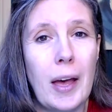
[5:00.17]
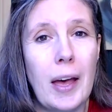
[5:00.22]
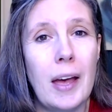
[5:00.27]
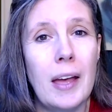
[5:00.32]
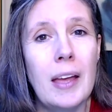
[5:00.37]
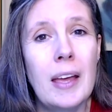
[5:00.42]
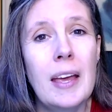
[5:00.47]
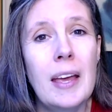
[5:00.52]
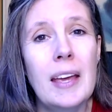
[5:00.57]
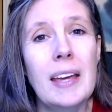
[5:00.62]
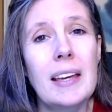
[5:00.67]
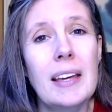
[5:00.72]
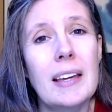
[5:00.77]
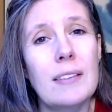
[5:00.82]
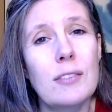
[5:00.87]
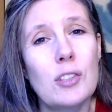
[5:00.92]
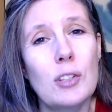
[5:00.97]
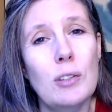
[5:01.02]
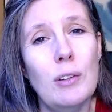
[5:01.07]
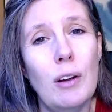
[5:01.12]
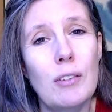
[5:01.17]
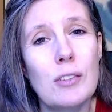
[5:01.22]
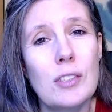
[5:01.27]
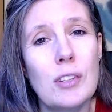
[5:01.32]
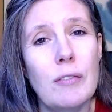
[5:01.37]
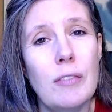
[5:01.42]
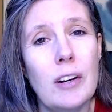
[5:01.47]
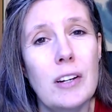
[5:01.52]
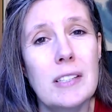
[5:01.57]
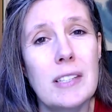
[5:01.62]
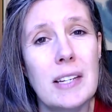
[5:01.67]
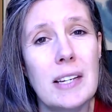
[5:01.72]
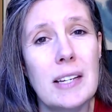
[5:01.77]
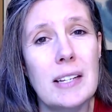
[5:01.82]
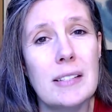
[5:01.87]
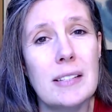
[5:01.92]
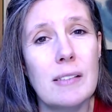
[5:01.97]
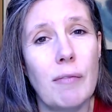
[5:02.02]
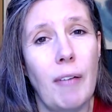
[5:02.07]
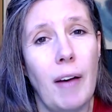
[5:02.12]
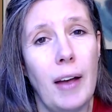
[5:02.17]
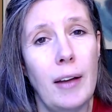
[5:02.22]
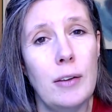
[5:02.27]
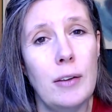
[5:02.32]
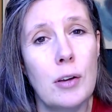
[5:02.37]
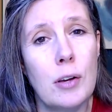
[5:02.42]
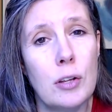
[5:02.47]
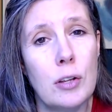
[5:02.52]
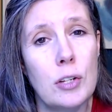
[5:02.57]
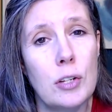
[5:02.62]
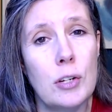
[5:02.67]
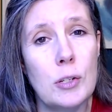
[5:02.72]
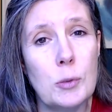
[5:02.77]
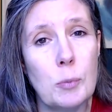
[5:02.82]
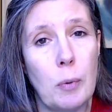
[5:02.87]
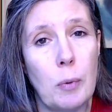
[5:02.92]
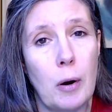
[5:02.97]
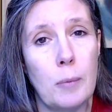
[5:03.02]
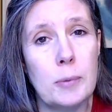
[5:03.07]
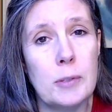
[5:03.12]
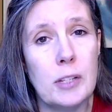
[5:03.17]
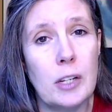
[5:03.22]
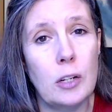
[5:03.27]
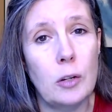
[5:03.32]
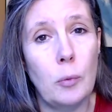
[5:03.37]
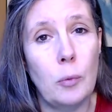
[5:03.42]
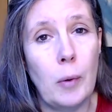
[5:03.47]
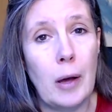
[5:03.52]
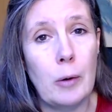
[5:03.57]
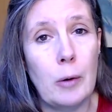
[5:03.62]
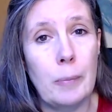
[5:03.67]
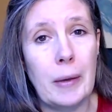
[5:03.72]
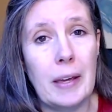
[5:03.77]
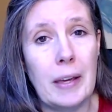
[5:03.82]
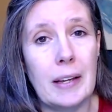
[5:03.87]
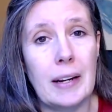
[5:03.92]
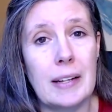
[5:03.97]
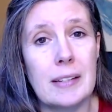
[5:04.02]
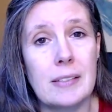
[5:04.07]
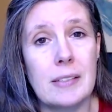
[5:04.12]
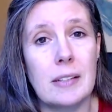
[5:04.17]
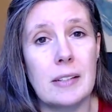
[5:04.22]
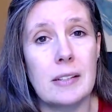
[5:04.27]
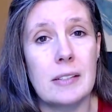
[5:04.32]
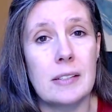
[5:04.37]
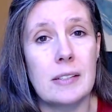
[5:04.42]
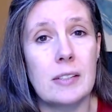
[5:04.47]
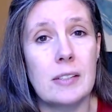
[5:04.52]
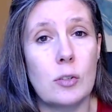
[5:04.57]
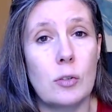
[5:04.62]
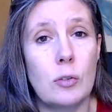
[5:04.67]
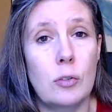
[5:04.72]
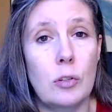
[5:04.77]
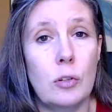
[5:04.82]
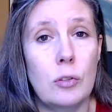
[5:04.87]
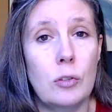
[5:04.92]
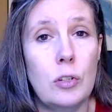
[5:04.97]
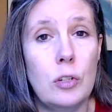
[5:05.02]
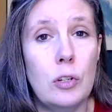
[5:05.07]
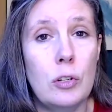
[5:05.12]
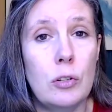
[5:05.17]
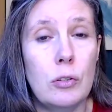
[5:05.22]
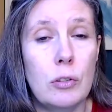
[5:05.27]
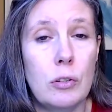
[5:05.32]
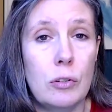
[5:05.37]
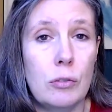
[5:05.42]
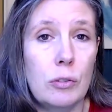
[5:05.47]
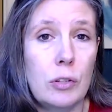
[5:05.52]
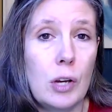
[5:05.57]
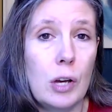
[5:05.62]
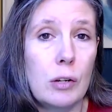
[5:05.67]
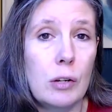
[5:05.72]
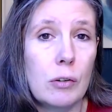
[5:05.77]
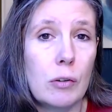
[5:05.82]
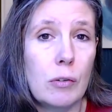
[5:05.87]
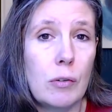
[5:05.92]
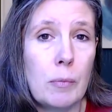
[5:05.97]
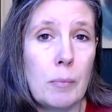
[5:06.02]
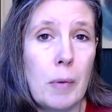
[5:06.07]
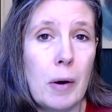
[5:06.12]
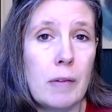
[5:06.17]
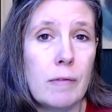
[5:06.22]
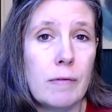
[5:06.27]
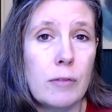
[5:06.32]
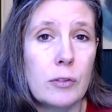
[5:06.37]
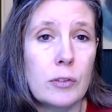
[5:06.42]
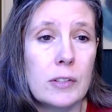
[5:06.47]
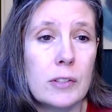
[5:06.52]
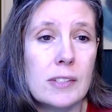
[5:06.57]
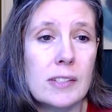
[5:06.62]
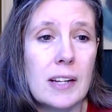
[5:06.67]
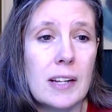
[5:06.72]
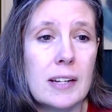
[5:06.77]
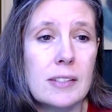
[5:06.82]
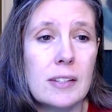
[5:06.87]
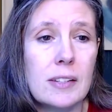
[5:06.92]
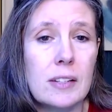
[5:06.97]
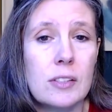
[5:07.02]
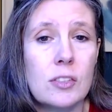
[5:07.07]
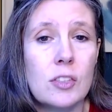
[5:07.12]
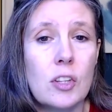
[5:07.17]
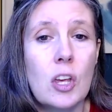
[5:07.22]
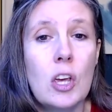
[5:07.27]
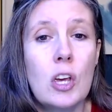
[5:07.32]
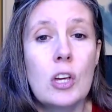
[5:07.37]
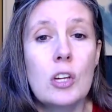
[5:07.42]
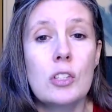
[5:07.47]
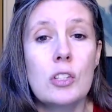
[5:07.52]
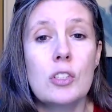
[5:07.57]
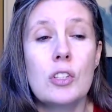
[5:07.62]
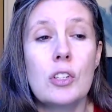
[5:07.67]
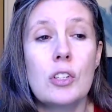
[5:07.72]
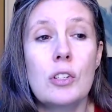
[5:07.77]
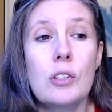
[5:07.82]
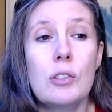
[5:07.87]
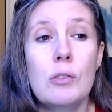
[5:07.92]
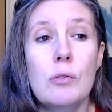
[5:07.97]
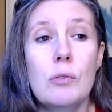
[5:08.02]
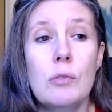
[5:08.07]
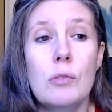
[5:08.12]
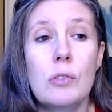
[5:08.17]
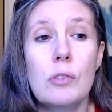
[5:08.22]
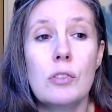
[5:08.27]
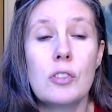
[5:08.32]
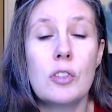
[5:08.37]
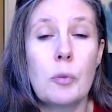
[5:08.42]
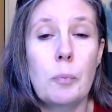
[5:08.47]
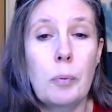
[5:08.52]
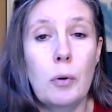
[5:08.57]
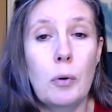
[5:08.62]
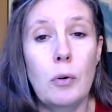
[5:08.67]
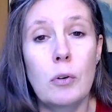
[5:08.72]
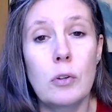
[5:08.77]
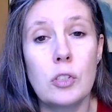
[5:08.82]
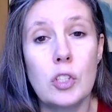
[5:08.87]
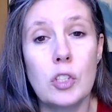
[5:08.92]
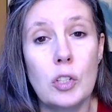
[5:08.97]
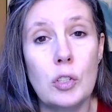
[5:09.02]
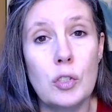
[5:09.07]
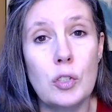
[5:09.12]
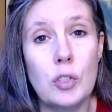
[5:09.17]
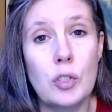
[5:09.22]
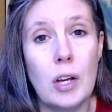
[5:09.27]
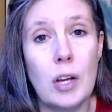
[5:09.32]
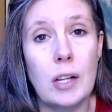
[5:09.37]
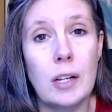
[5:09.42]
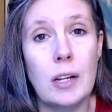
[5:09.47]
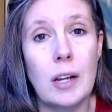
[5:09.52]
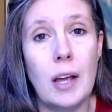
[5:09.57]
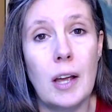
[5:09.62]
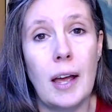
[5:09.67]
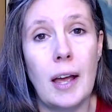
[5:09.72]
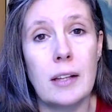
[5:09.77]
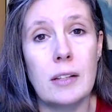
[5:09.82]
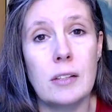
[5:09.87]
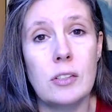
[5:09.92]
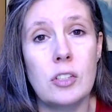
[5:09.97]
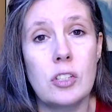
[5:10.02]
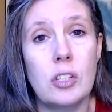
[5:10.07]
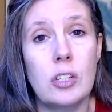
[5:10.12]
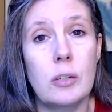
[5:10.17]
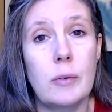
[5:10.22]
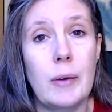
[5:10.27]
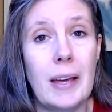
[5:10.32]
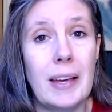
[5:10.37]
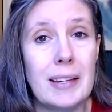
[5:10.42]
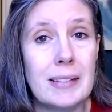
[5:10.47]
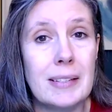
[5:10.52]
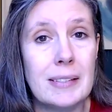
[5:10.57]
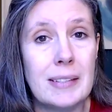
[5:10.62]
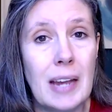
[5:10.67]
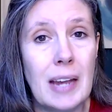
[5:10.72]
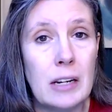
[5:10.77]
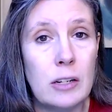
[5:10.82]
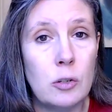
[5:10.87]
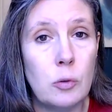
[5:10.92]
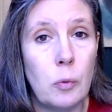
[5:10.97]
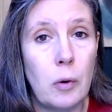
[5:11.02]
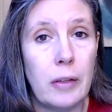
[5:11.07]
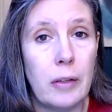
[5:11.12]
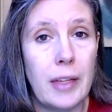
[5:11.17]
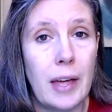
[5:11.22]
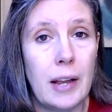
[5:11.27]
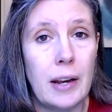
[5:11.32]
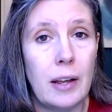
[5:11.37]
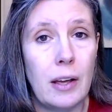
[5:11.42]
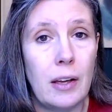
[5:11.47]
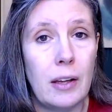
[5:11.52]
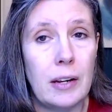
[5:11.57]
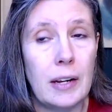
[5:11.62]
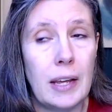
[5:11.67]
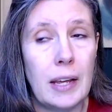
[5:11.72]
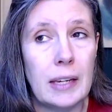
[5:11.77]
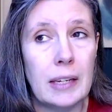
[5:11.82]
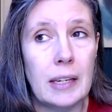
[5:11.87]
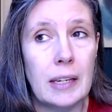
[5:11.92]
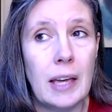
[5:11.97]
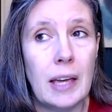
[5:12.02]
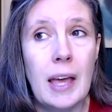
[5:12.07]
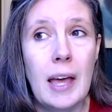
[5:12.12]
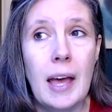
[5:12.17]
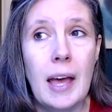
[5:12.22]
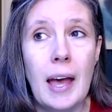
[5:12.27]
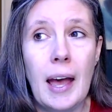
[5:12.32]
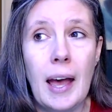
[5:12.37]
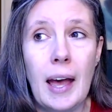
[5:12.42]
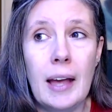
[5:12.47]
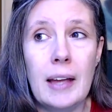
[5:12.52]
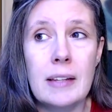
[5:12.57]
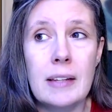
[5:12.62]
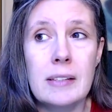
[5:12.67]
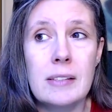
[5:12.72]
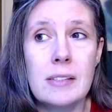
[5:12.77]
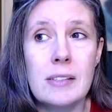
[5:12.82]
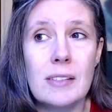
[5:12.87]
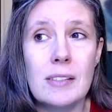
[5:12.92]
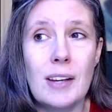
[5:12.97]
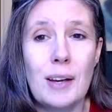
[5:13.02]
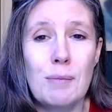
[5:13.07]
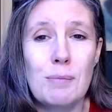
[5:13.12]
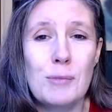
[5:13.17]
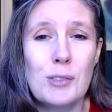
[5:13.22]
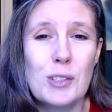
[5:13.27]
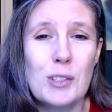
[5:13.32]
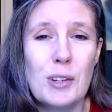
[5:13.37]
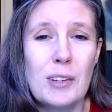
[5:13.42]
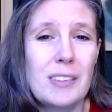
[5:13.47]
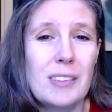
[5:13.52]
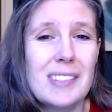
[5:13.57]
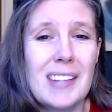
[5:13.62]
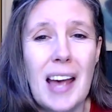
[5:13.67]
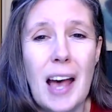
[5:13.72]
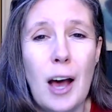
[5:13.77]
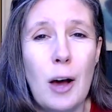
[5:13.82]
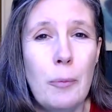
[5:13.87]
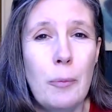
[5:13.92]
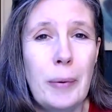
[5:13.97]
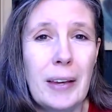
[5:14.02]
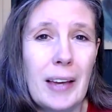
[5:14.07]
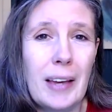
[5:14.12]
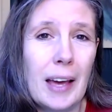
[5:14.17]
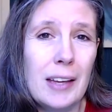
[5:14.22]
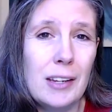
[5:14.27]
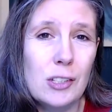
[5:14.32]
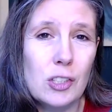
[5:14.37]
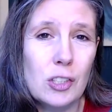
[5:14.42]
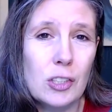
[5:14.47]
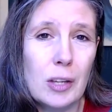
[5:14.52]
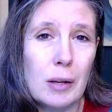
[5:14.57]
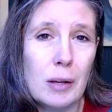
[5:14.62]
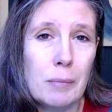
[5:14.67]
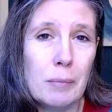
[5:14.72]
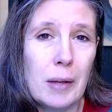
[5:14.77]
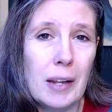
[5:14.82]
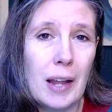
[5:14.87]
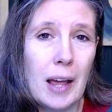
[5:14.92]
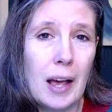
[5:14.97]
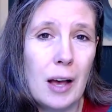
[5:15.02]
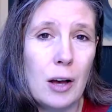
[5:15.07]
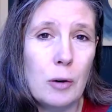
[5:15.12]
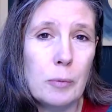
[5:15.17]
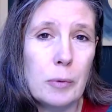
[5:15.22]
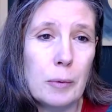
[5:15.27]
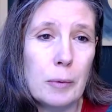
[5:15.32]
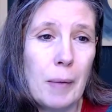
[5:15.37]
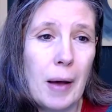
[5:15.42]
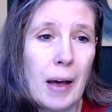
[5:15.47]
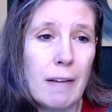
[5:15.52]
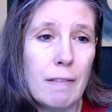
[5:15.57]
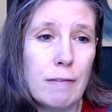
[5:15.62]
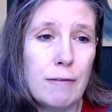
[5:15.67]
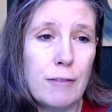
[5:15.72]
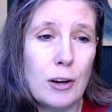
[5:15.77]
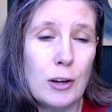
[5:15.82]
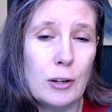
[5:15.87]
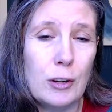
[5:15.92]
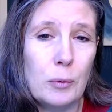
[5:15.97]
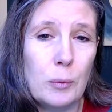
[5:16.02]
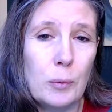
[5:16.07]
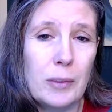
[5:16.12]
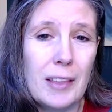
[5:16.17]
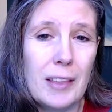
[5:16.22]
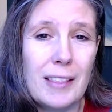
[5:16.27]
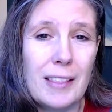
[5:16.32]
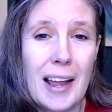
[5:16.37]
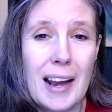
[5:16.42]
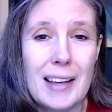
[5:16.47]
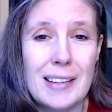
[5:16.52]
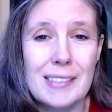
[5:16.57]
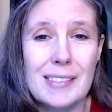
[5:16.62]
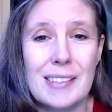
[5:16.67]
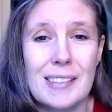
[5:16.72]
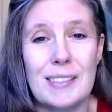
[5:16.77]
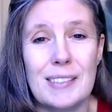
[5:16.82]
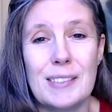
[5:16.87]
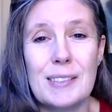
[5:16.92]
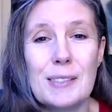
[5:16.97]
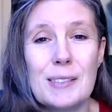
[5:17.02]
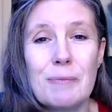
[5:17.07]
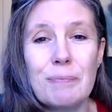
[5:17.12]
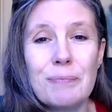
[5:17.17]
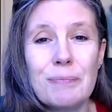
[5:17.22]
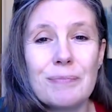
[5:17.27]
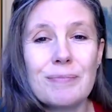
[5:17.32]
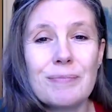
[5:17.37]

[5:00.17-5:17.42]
where it gives you lots of ideas of how you can use props in your wellbeing lessons or your yoga and mindfulness lessons to support children and to extend what they're learning, and to help engage them and help them have fun within their lessons.